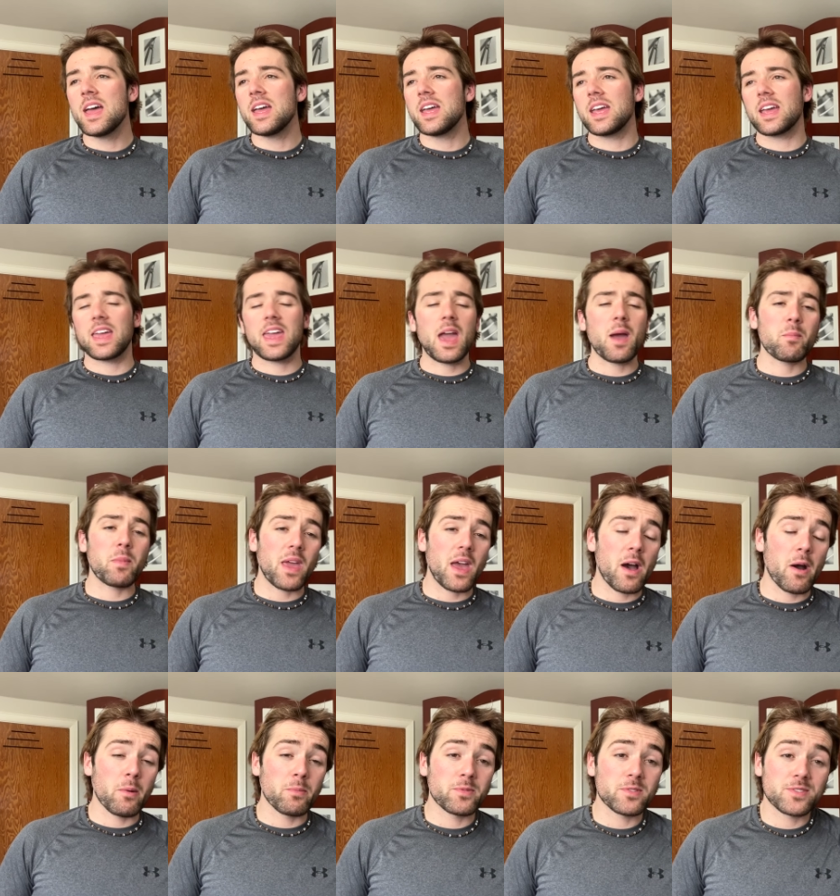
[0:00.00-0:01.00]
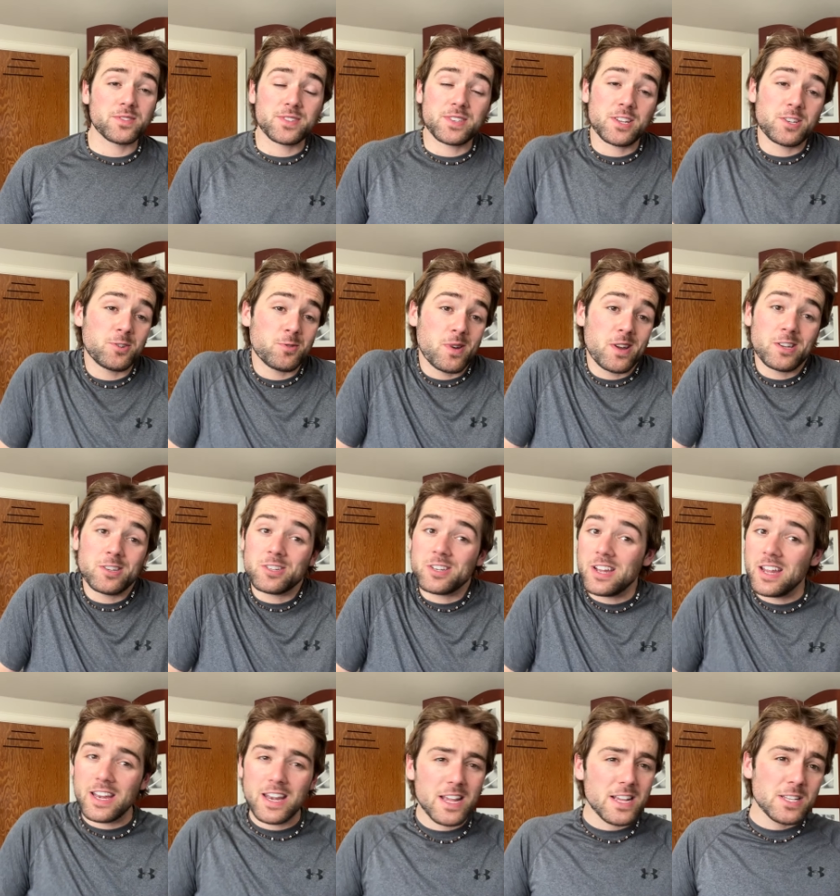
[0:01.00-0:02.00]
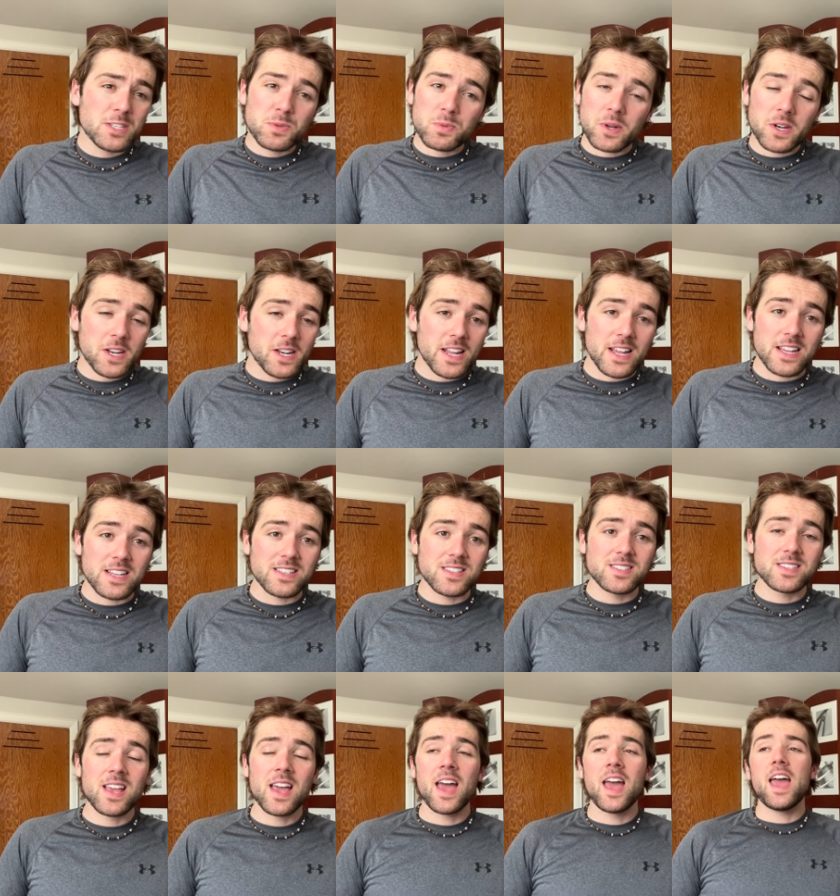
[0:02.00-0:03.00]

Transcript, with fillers: It can't be helped. The situation, it is what it is.